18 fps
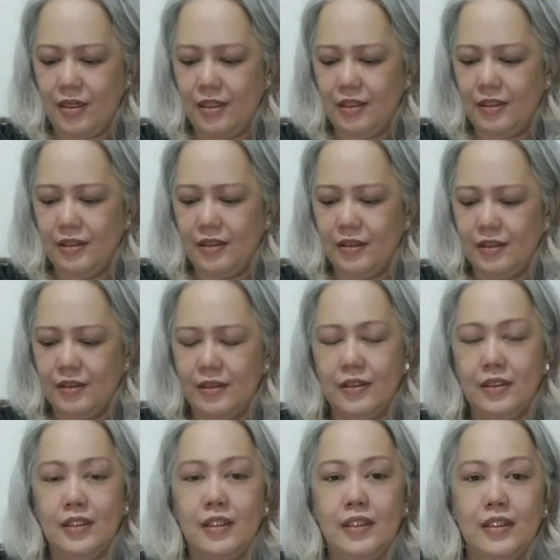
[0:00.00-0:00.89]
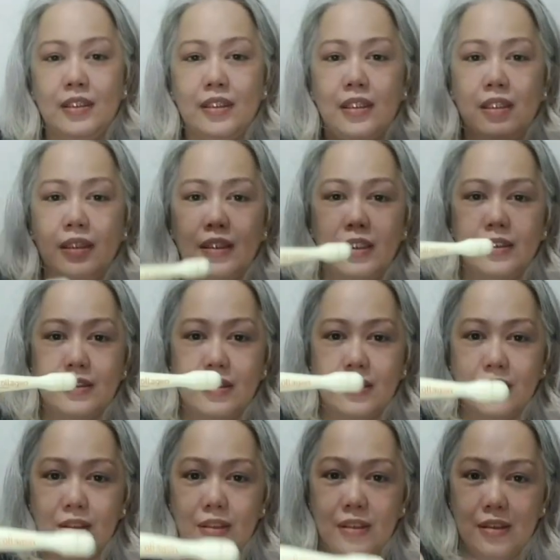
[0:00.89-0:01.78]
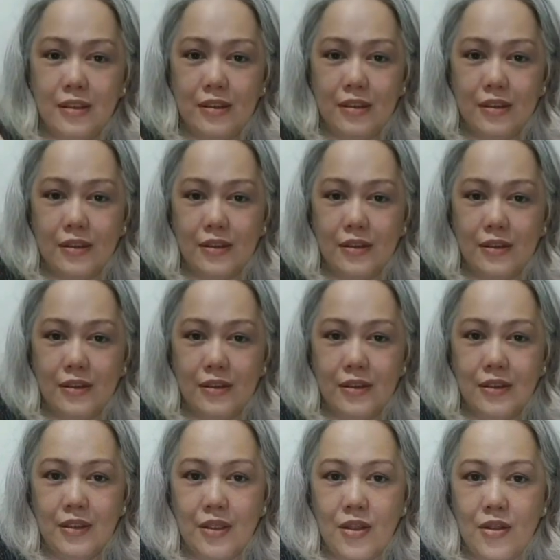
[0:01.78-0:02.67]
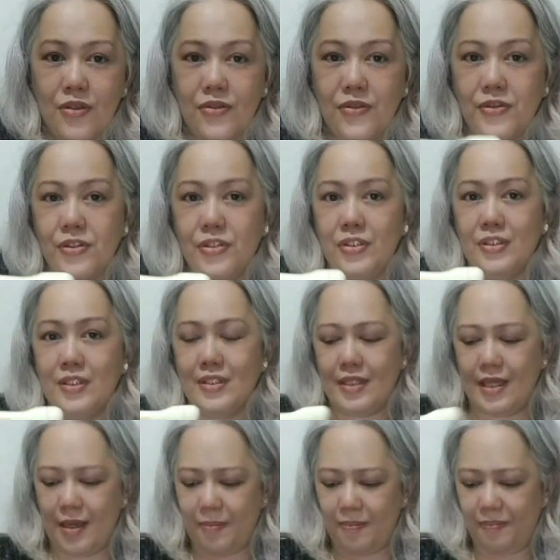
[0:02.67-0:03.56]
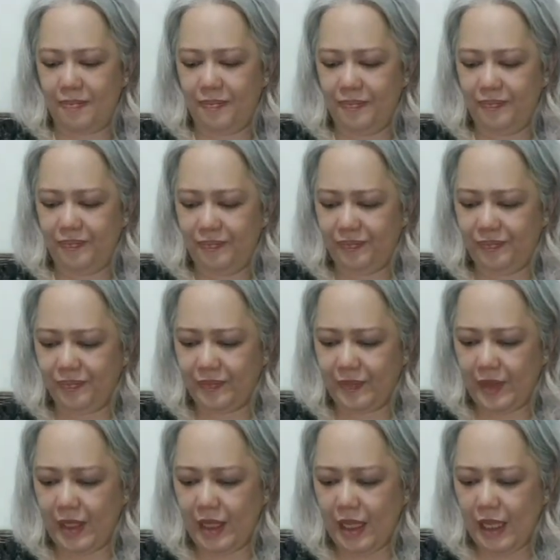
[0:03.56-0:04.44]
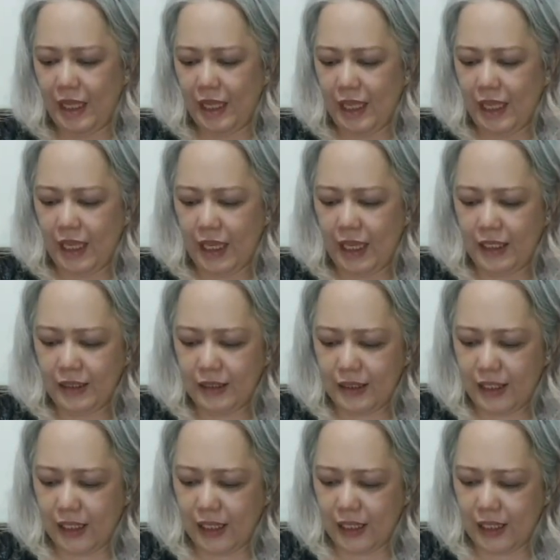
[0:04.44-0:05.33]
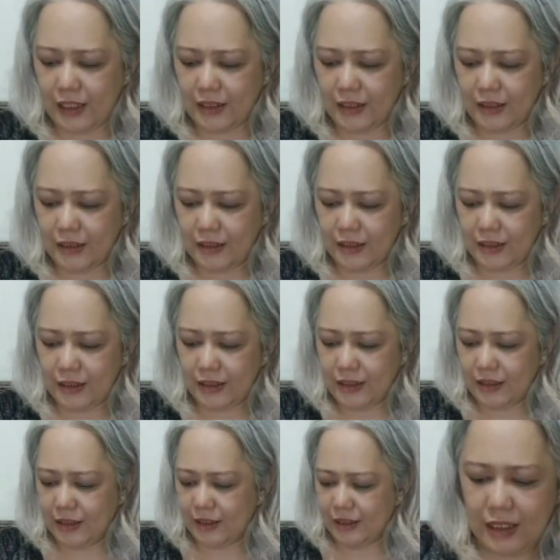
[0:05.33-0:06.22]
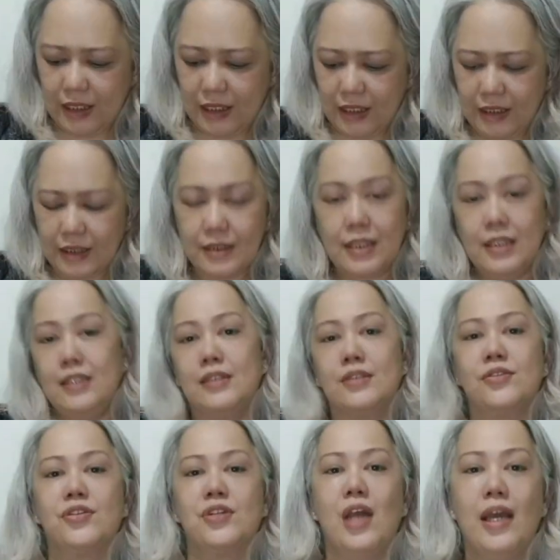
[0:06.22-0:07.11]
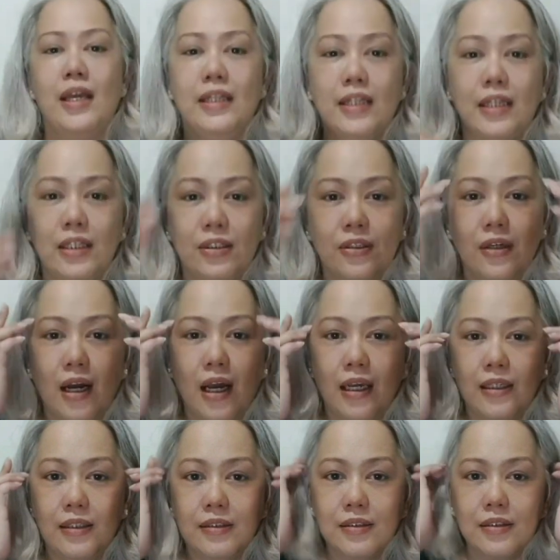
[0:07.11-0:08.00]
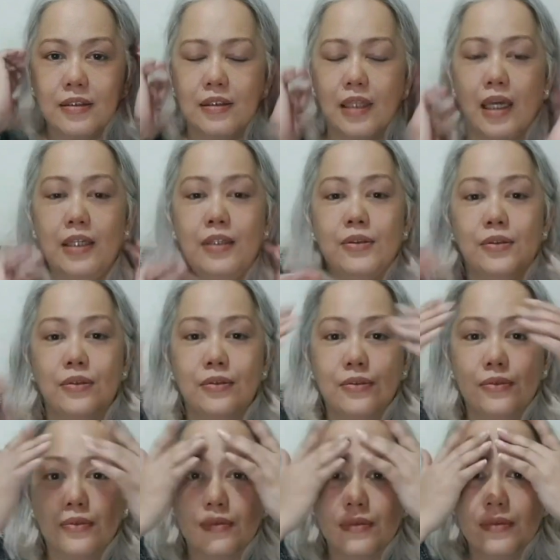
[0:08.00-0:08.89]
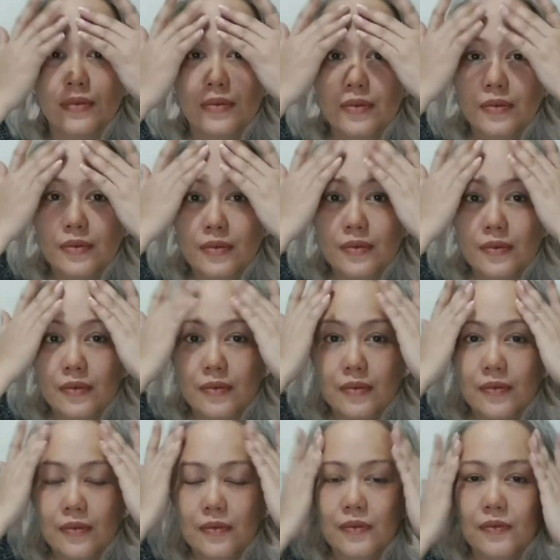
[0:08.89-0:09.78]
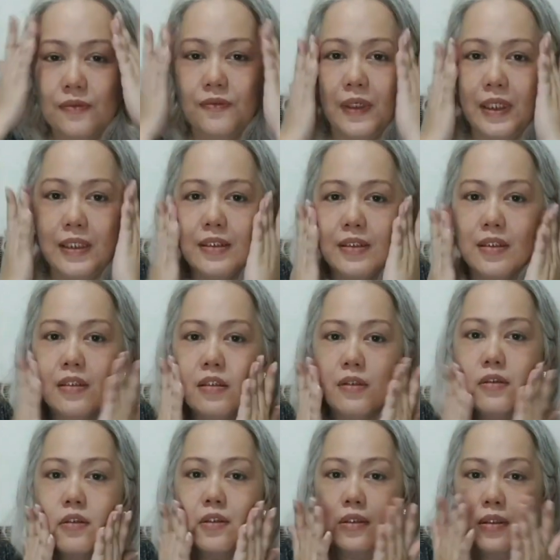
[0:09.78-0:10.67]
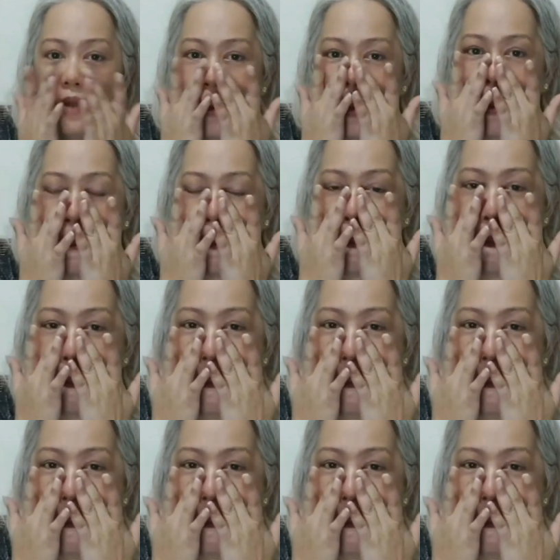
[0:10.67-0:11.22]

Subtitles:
There. That's just the third step. And then, since dry na yung eyes, yung face ko,